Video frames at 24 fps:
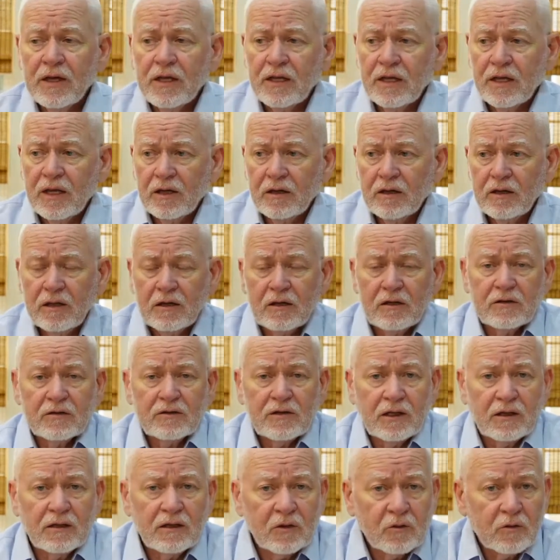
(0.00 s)
The
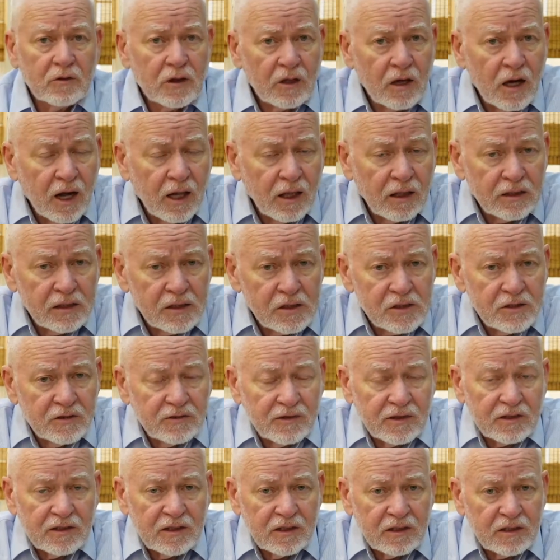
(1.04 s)
same thing with the colleges.
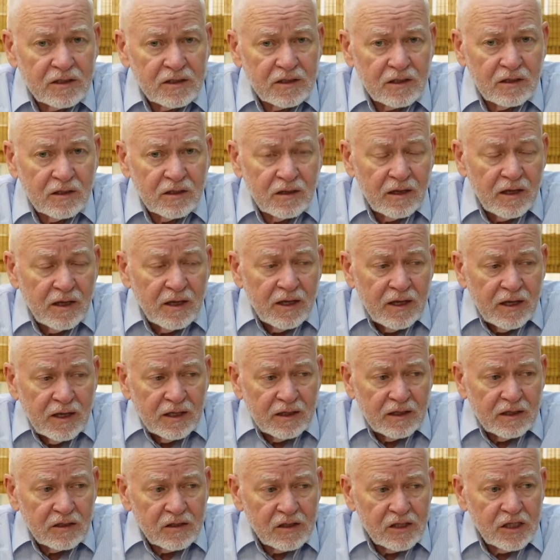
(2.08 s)
They teach the
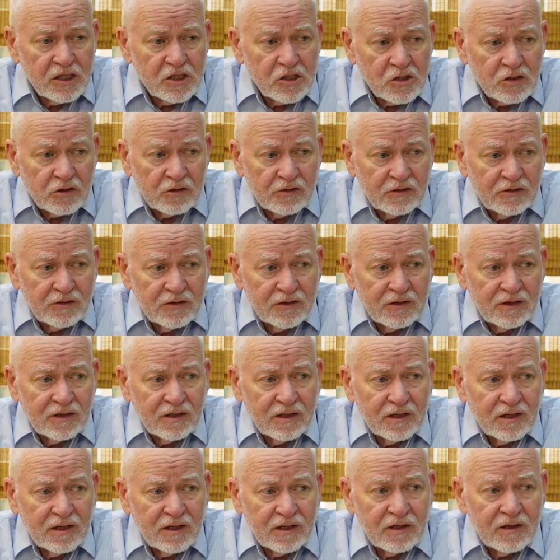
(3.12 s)
teachers
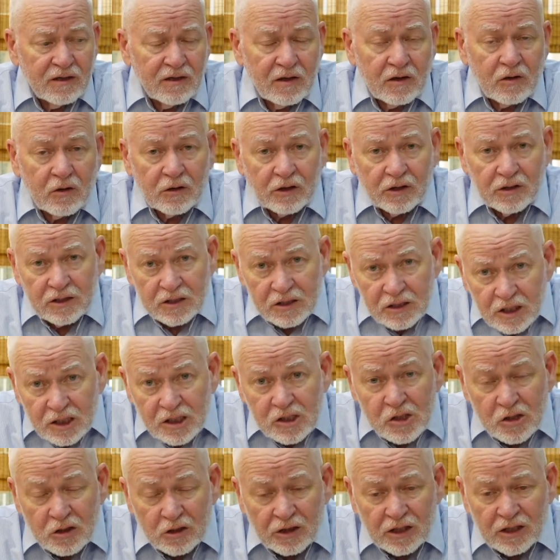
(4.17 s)
that are going to
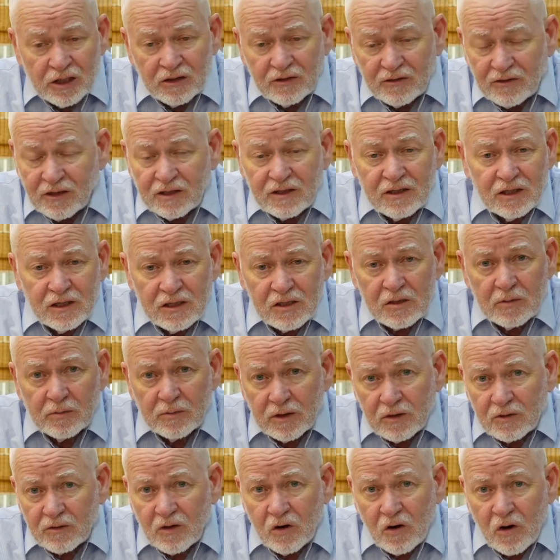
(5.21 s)
teach your kids, they teach them
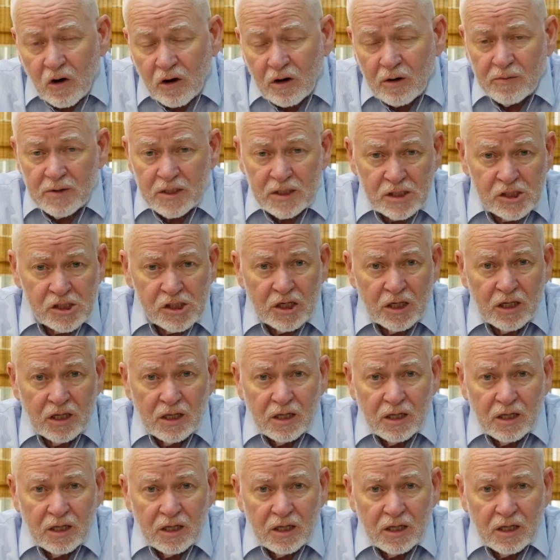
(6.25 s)
this garbage.